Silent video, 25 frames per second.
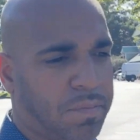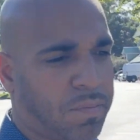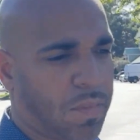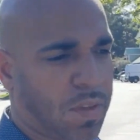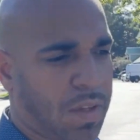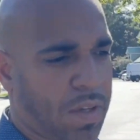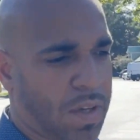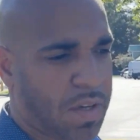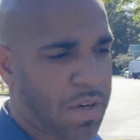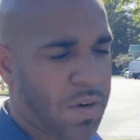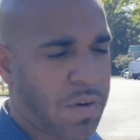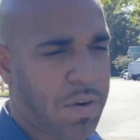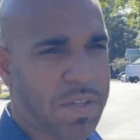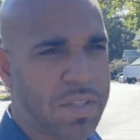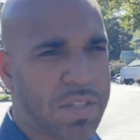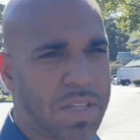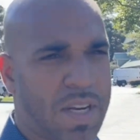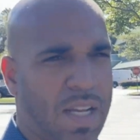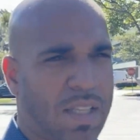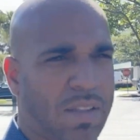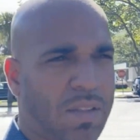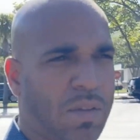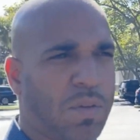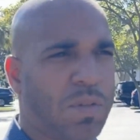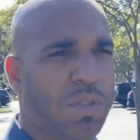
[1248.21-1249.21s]
you know, it's
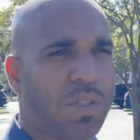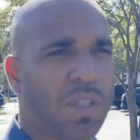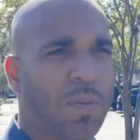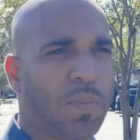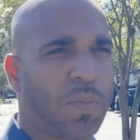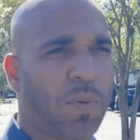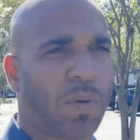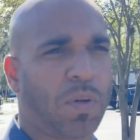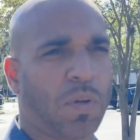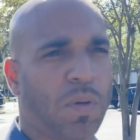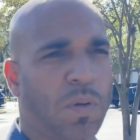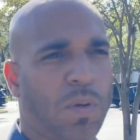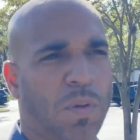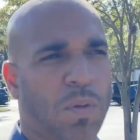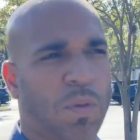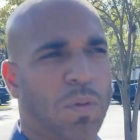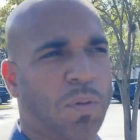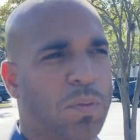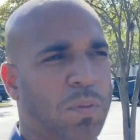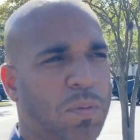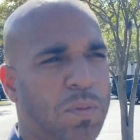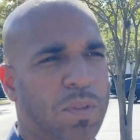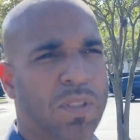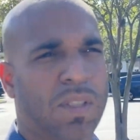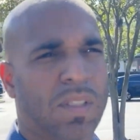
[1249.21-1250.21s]
not those
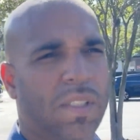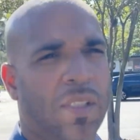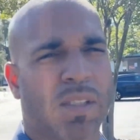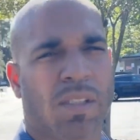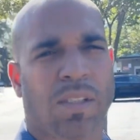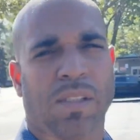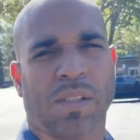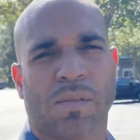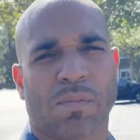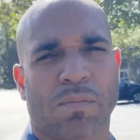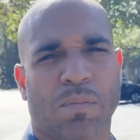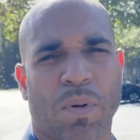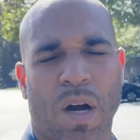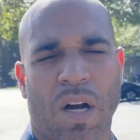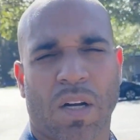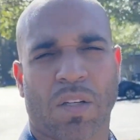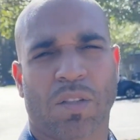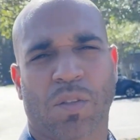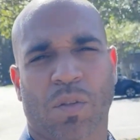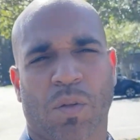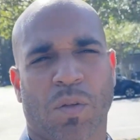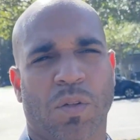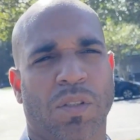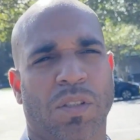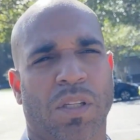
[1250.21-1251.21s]
typical box
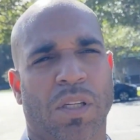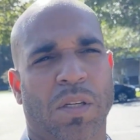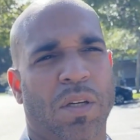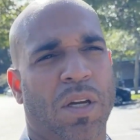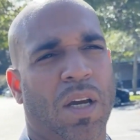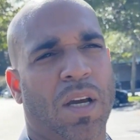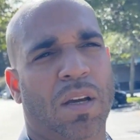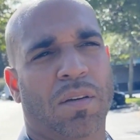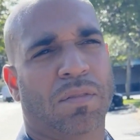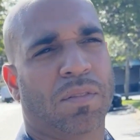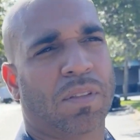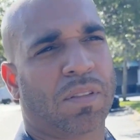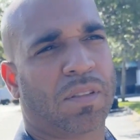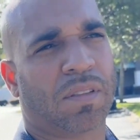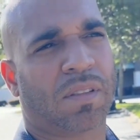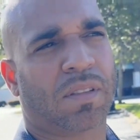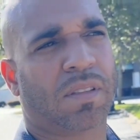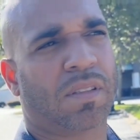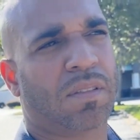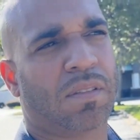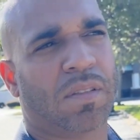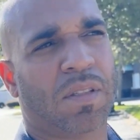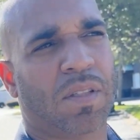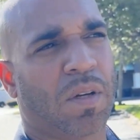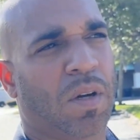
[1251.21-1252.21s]
stores that you have,
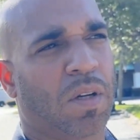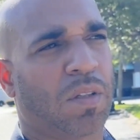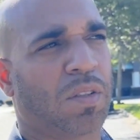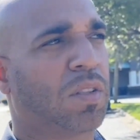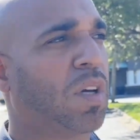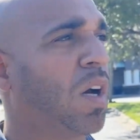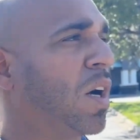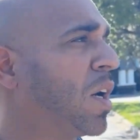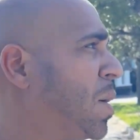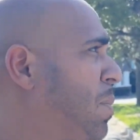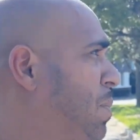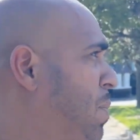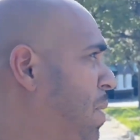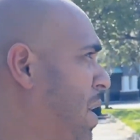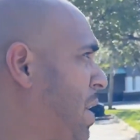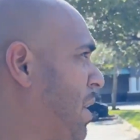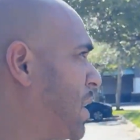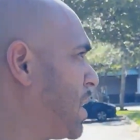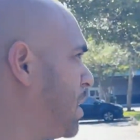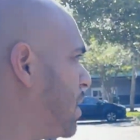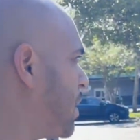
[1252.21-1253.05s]
you know, a ton of parking.